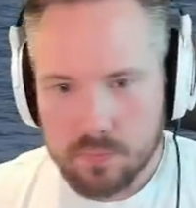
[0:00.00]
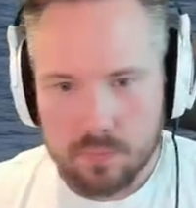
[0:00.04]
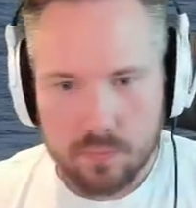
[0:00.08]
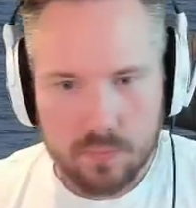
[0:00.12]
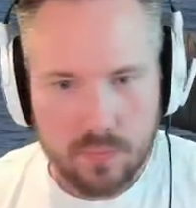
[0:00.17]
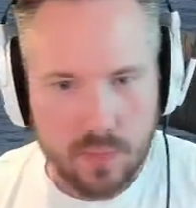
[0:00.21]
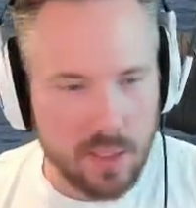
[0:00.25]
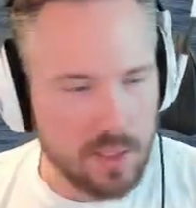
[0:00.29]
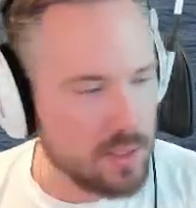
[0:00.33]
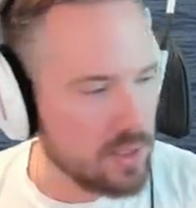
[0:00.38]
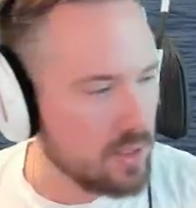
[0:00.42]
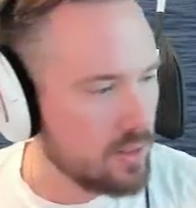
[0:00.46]

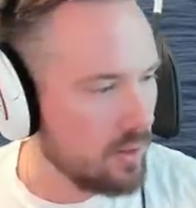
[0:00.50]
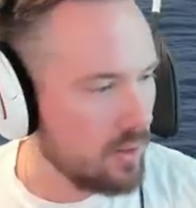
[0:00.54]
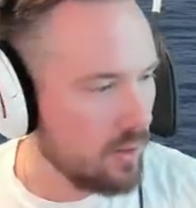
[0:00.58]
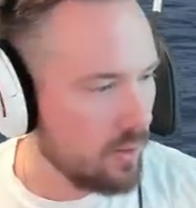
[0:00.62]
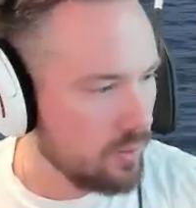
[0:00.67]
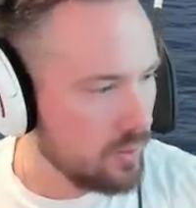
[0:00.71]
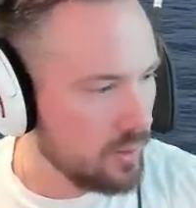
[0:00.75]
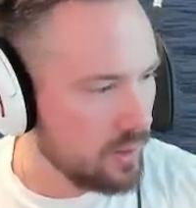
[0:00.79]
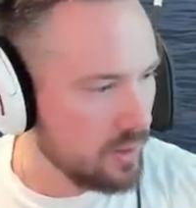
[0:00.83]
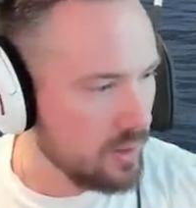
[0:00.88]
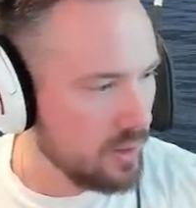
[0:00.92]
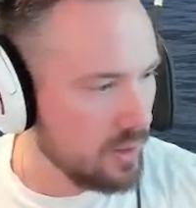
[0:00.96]
Is it
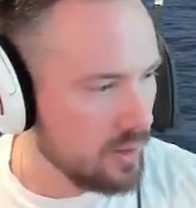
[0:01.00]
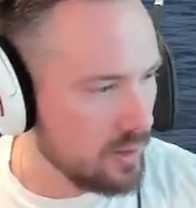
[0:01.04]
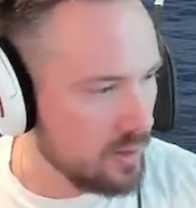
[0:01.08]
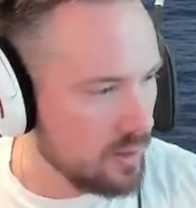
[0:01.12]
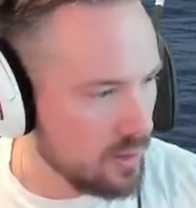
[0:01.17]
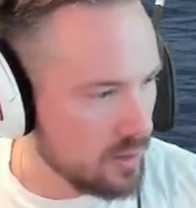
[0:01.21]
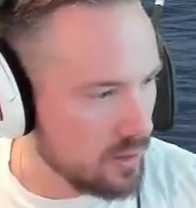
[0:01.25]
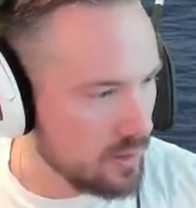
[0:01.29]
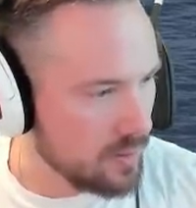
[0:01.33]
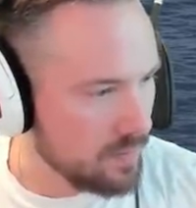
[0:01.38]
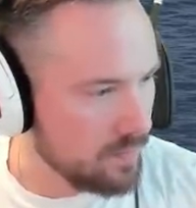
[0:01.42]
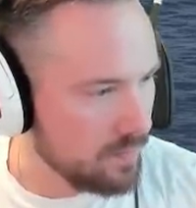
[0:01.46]
Odin
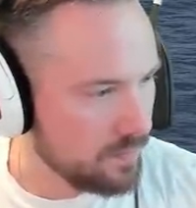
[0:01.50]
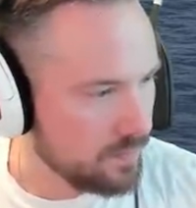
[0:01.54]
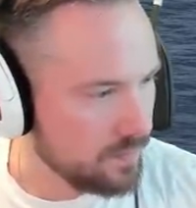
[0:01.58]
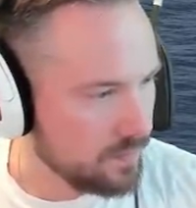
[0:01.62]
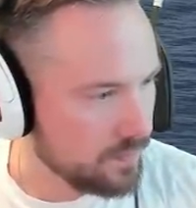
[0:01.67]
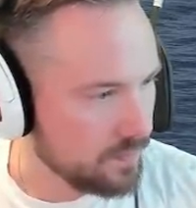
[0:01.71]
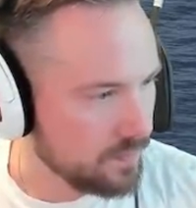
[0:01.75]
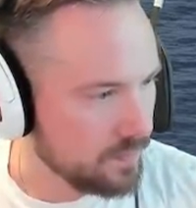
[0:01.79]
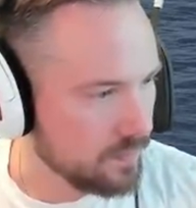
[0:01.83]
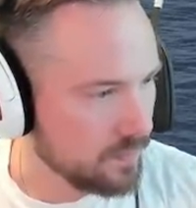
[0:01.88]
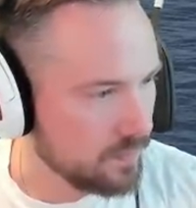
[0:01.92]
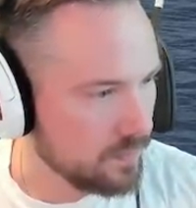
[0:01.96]
guns?
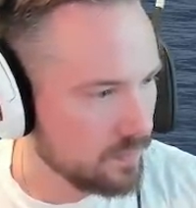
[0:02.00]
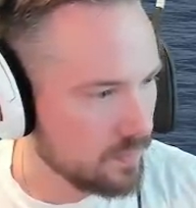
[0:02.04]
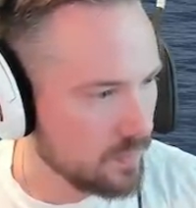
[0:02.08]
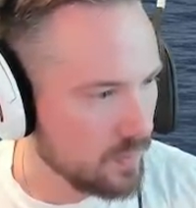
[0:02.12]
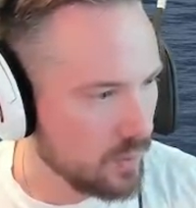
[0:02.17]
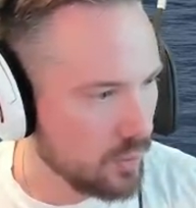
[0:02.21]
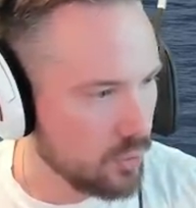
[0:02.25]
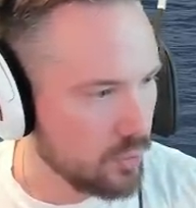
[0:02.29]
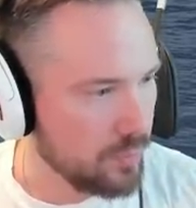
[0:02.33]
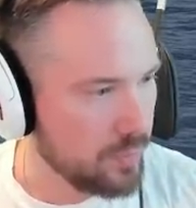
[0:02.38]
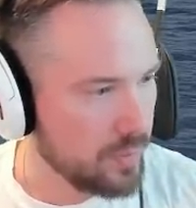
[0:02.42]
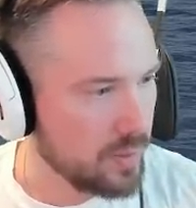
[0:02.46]

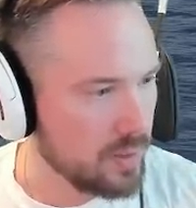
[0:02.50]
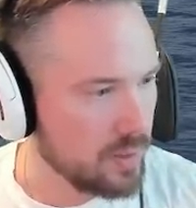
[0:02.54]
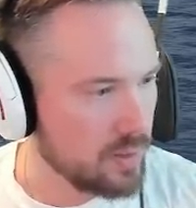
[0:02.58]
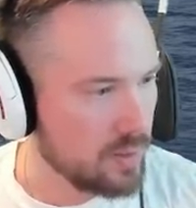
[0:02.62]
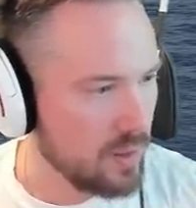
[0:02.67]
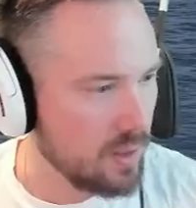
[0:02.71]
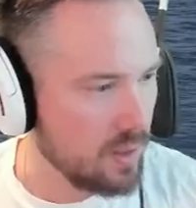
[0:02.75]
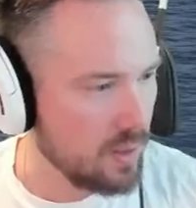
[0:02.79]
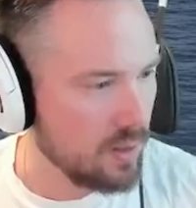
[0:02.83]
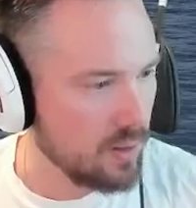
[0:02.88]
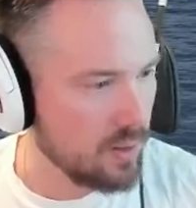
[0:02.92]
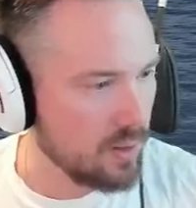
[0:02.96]

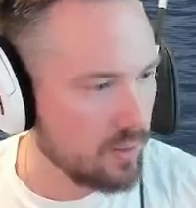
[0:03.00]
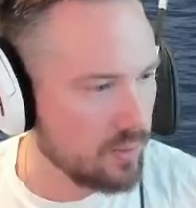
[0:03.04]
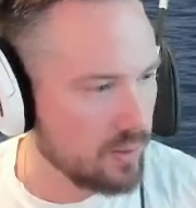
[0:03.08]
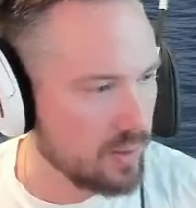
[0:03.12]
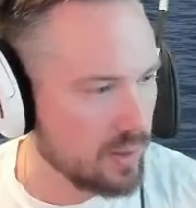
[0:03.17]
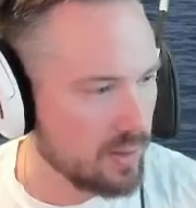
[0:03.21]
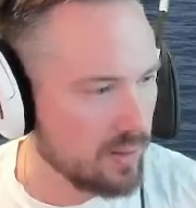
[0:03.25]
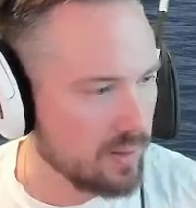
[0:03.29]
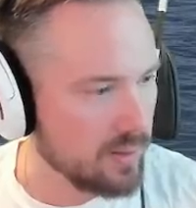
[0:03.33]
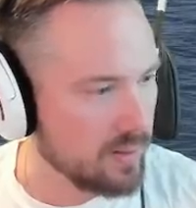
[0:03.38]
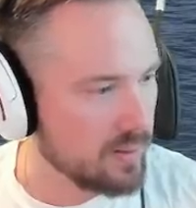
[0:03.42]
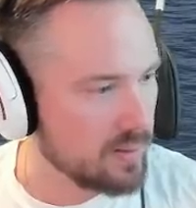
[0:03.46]
Rupretal Odin
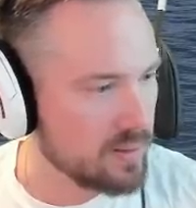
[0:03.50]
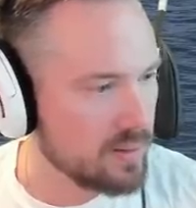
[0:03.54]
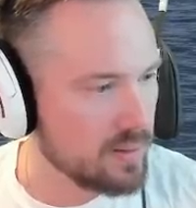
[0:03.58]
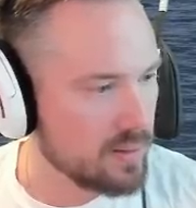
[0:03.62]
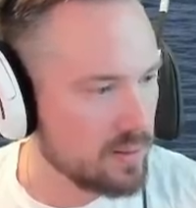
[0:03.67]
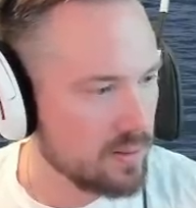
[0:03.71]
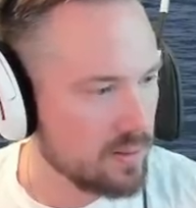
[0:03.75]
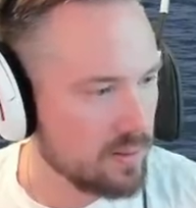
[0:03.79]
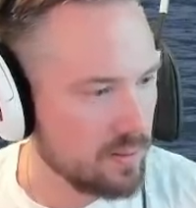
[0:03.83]
guns.